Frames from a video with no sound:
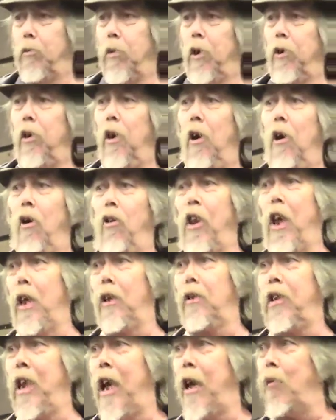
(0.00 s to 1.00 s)
But no,
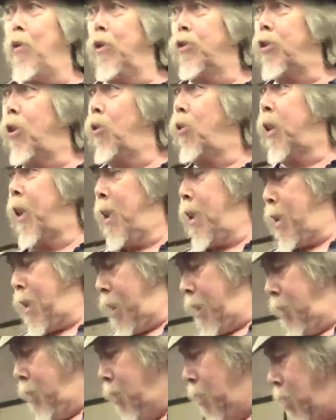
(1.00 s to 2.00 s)
that was
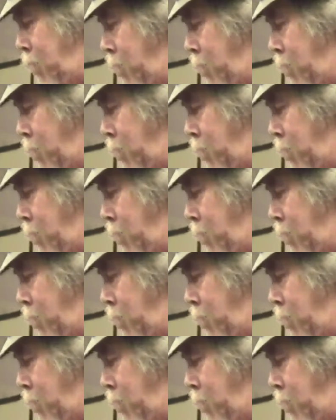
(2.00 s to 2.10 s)
okay.